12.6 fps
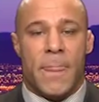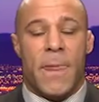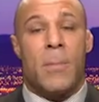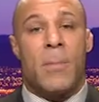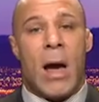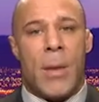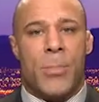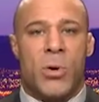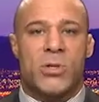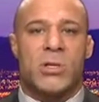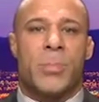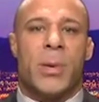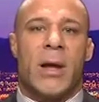In my
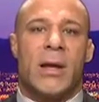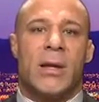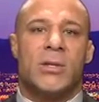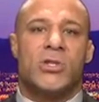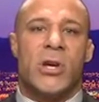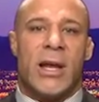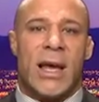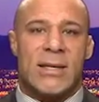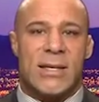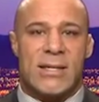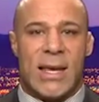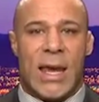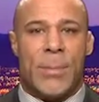personal opinion, JDS
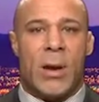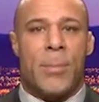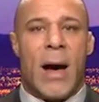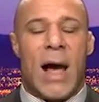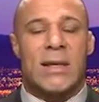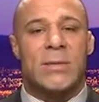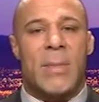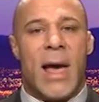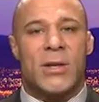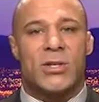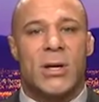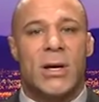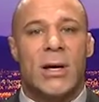needs to keep it a boxing
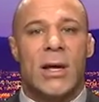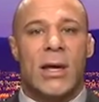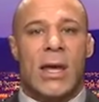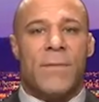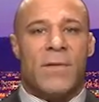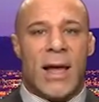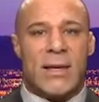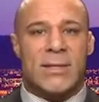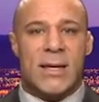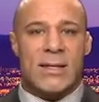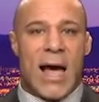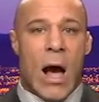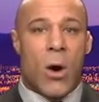match, keep
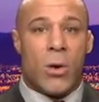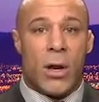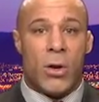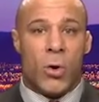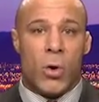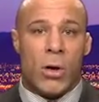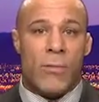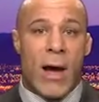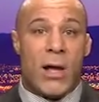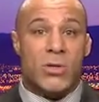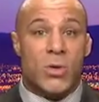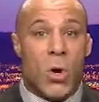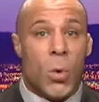Velasquez out in the early
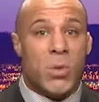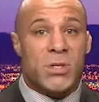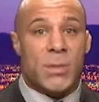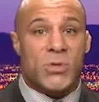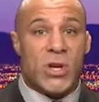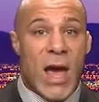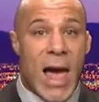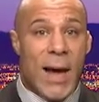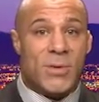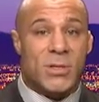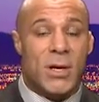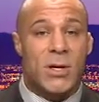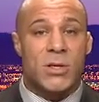rounds with some
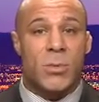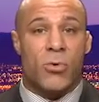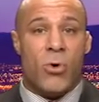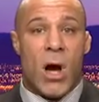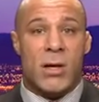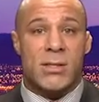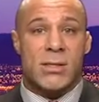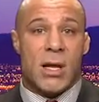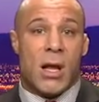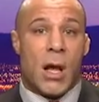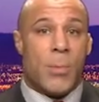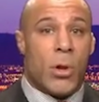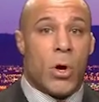jabs, some crosses, a
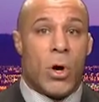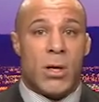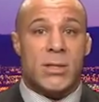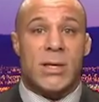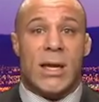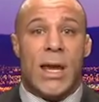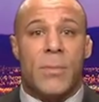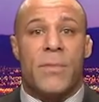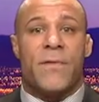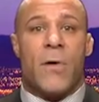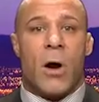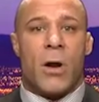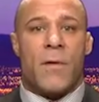couple of hooks to keep him
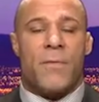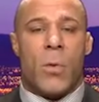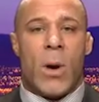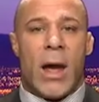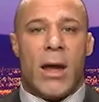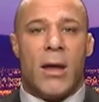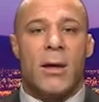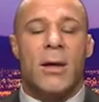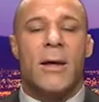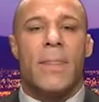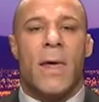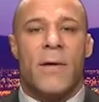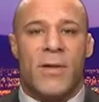far enough away,
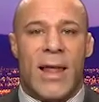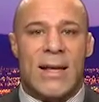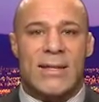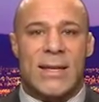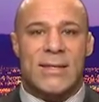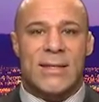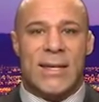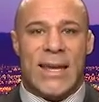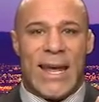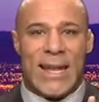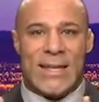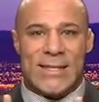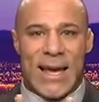and Velasquez needs to
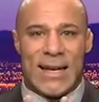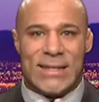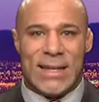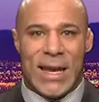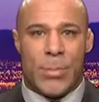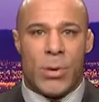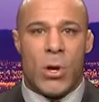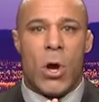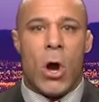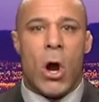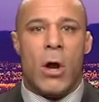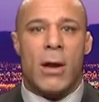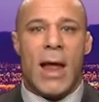get inside deep,
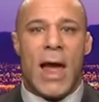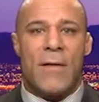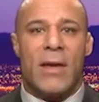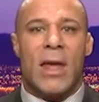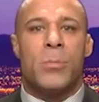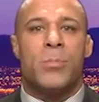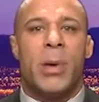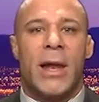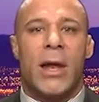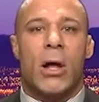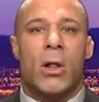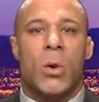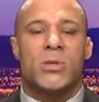hard and heavy, and pin
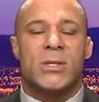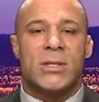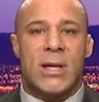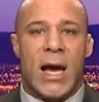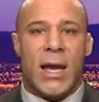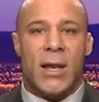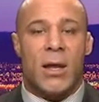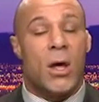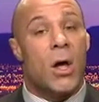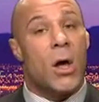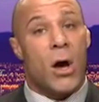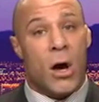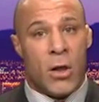it close and tight.
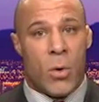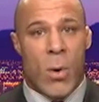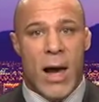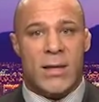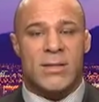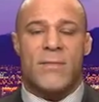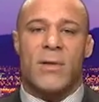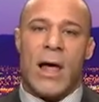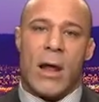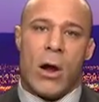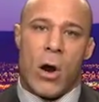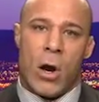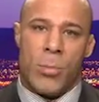Otherwise, you have a
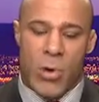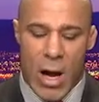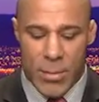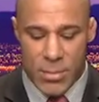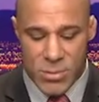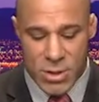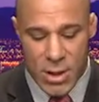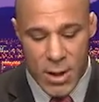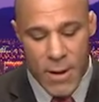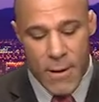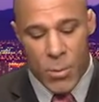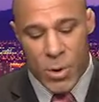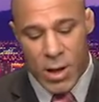lot of hard problems.
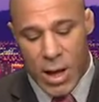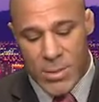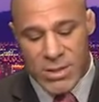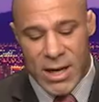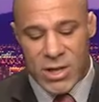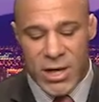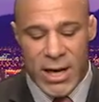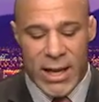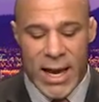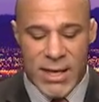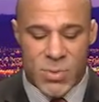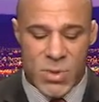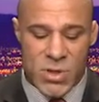When it comes down to
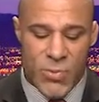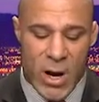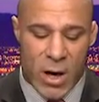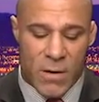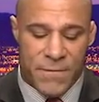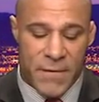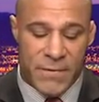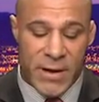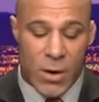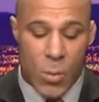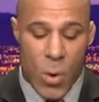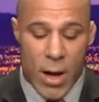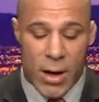JDS with his record of
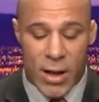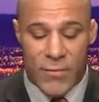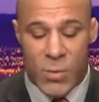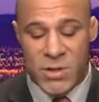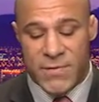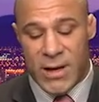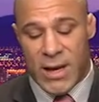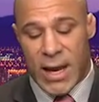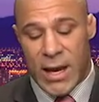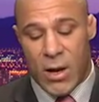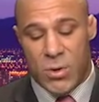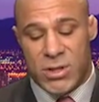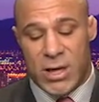15-1, 11 wins via
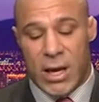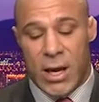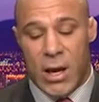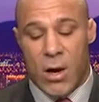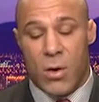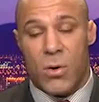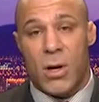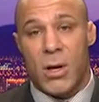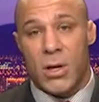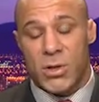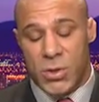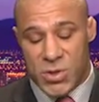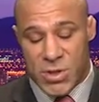KO, TKO,
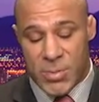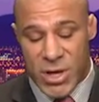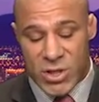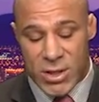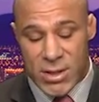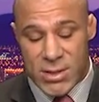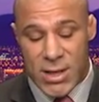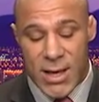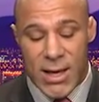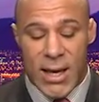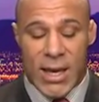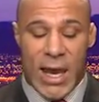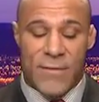2 submissions,
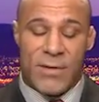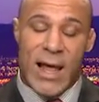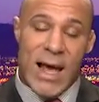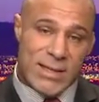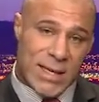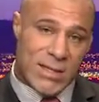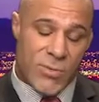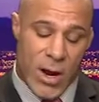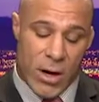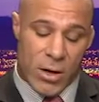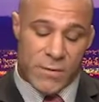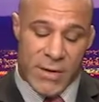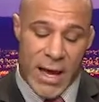and Cain Velasquez's
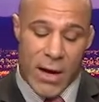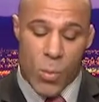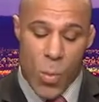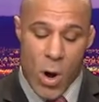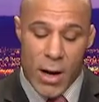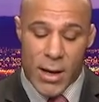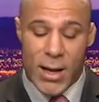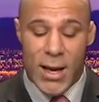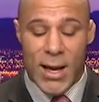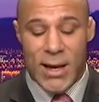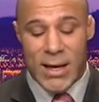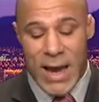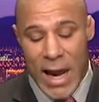record of 10-1,
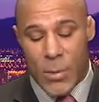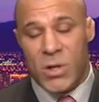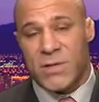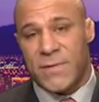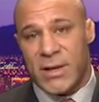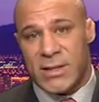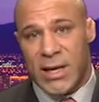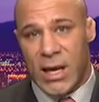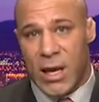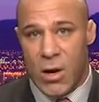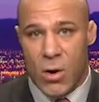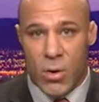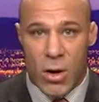9 wins via
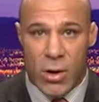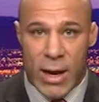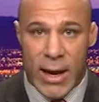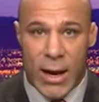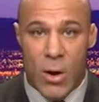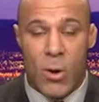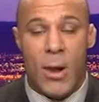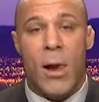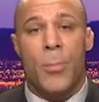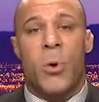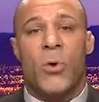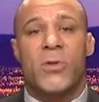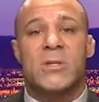TKO or KO,
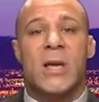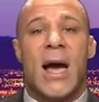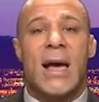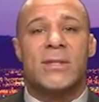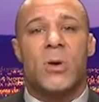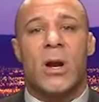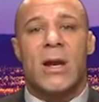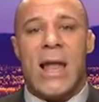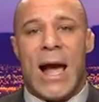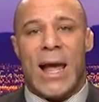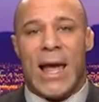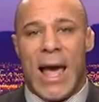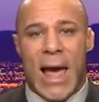both these guys know how to
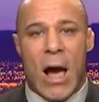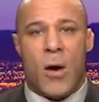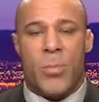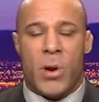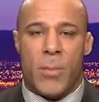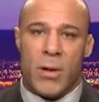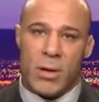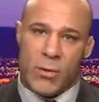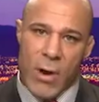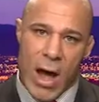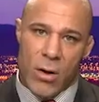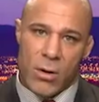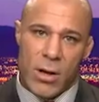knock a guy out and put him on the
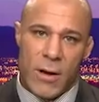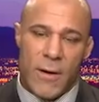ground.